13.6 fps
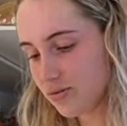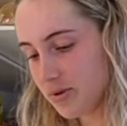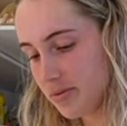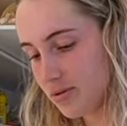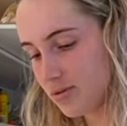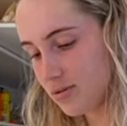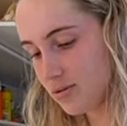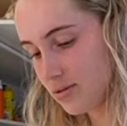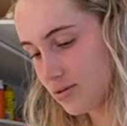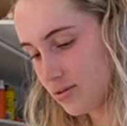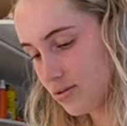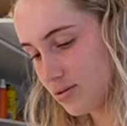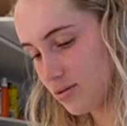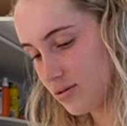some more pepper?
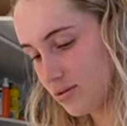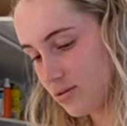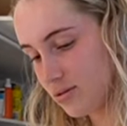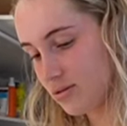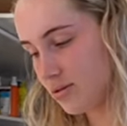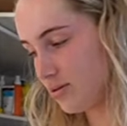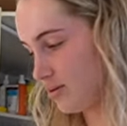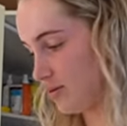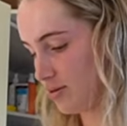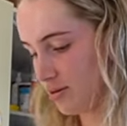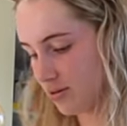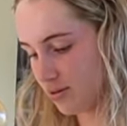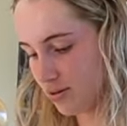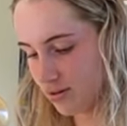Good
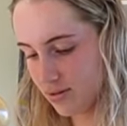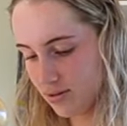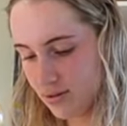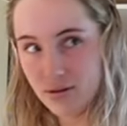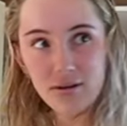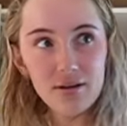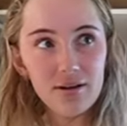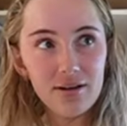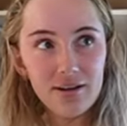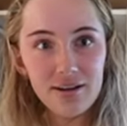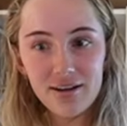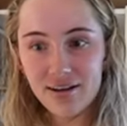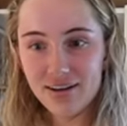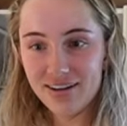God, that's
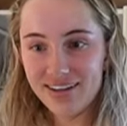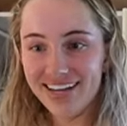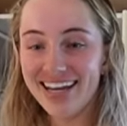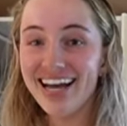Adele!